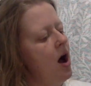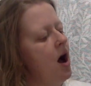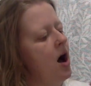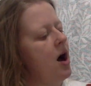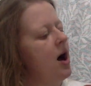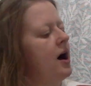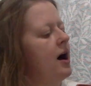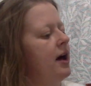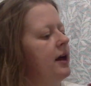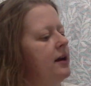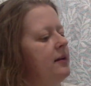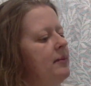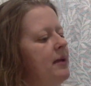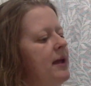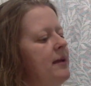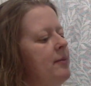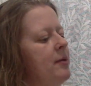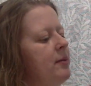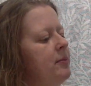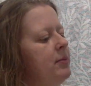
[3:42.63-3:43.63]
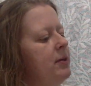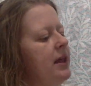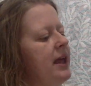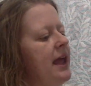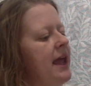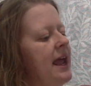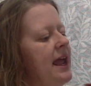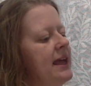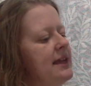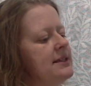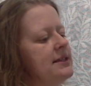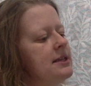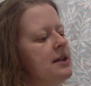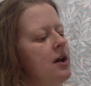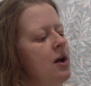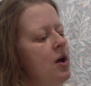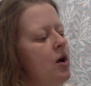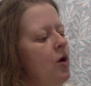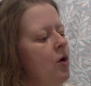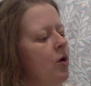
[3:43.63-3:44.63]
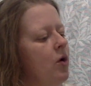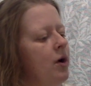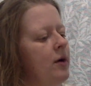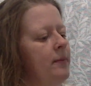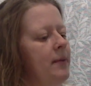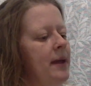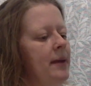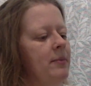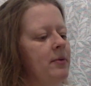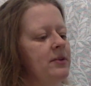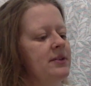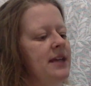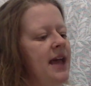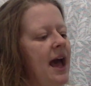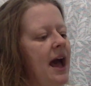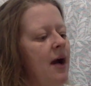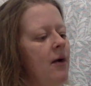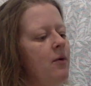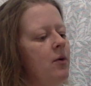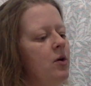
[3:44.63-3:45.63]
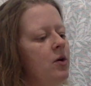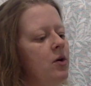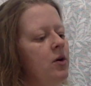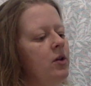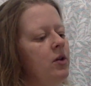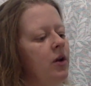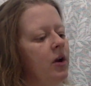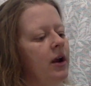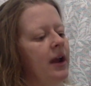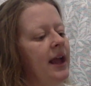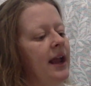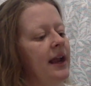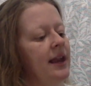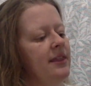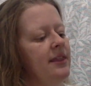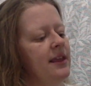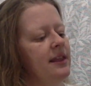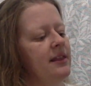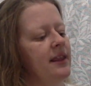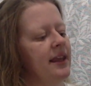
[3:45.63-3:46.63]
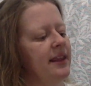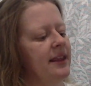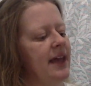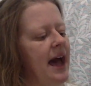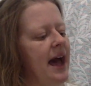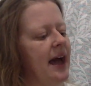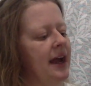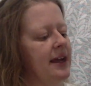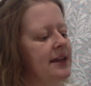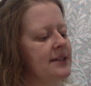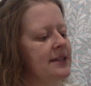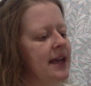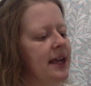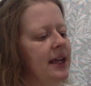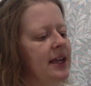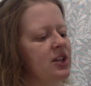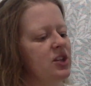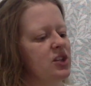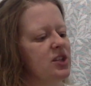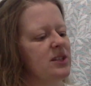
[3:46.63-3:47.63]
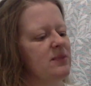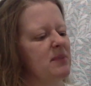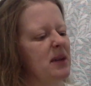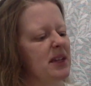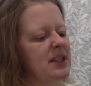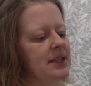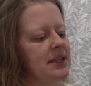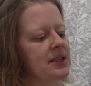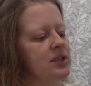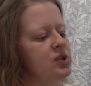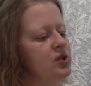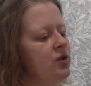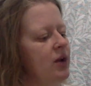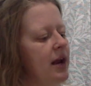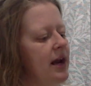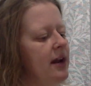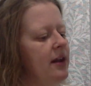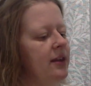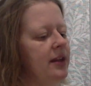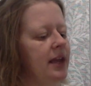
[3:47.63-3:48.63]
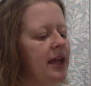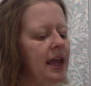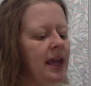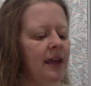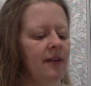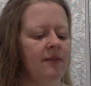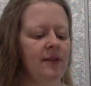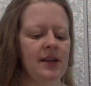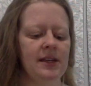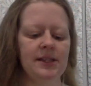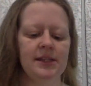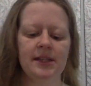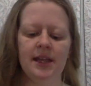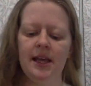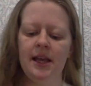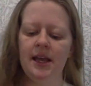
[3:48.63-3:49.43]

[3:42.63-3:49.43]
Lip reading: on a paper plate or a paper towel or anything like that, because I can just mix it straight on the canvas.